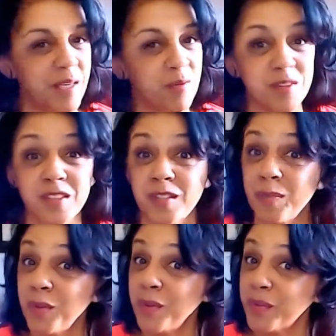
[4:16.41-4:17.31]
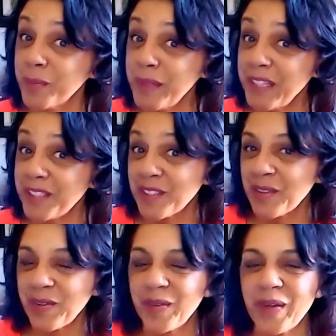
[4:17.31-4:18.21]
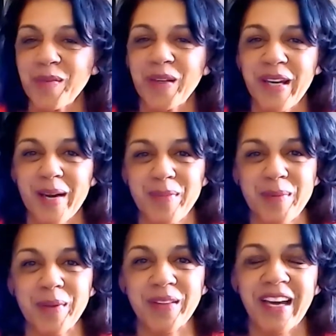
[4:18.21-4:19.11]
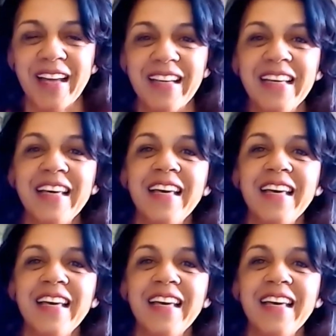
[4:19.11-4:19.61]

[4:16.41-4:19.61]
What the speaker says: it was smooth for me, so I'm really happy about that.